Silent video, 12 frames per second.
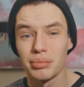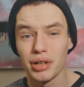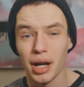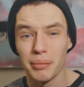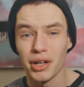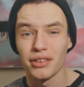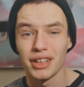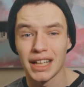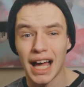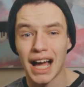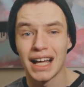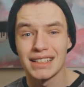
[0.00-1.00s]

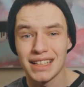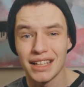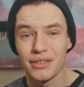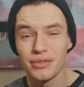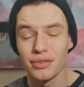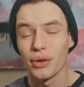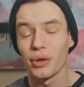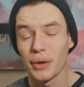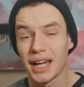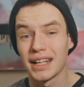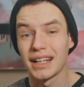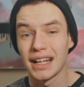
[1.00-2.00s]
primarily as a photo
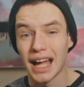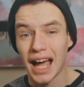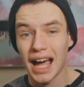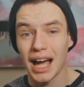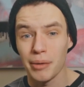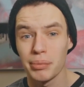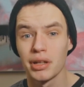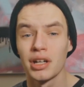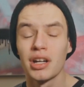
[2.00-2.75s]
editing app,